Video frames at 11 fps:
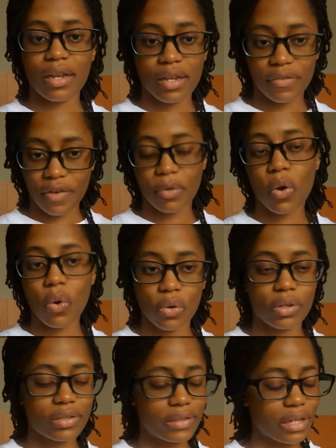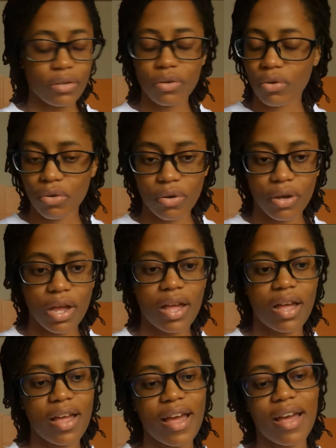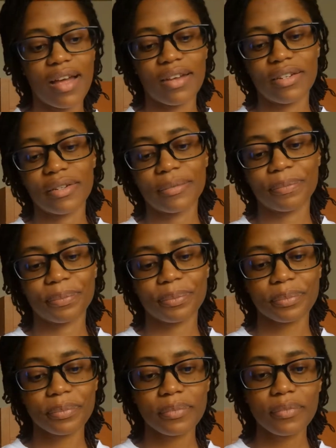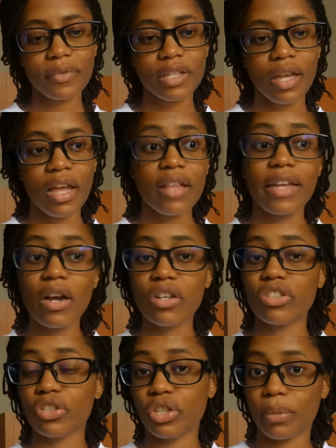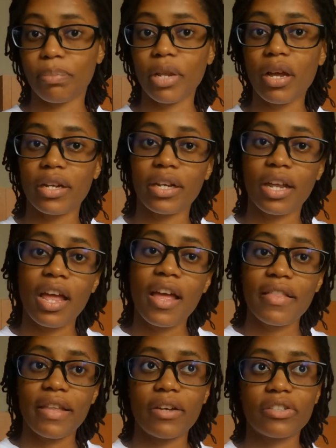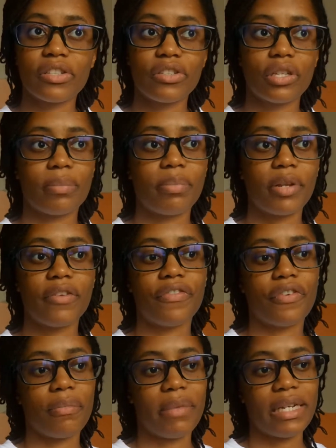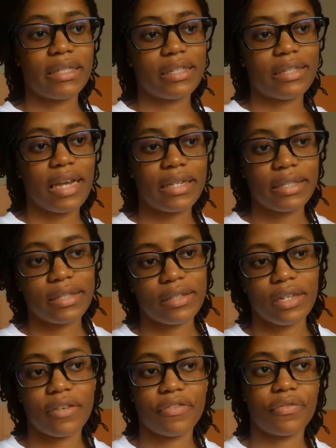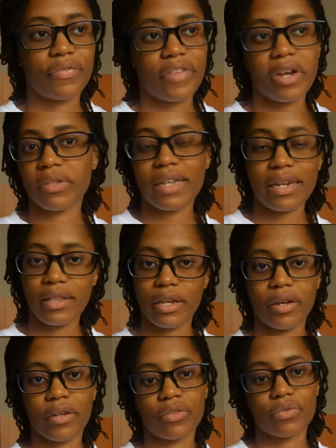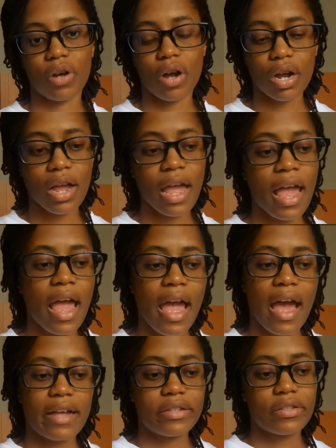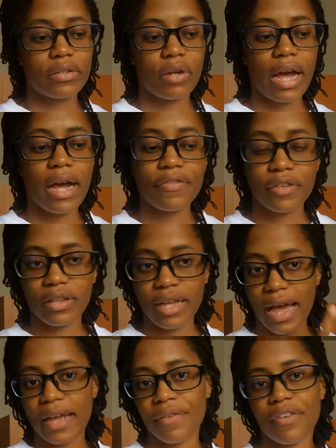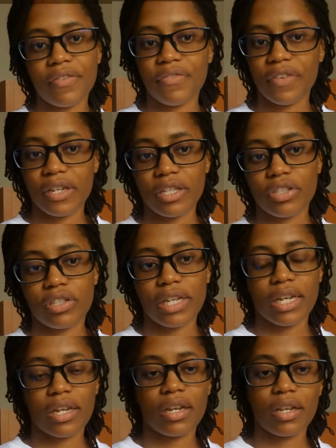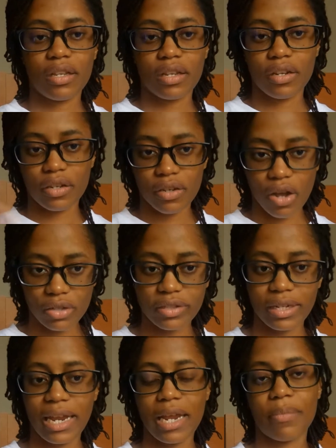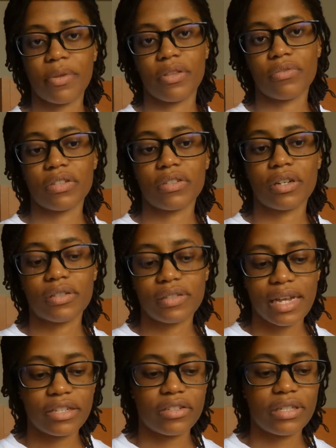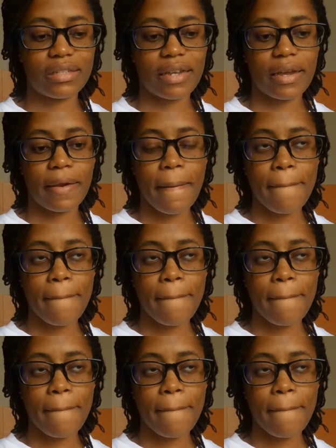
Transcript: if I'm cold, and I said no. And they also took blood. They also took blood from me to test if there was anything else wrong. And so after the IV finished, the doctor came with the results, and she said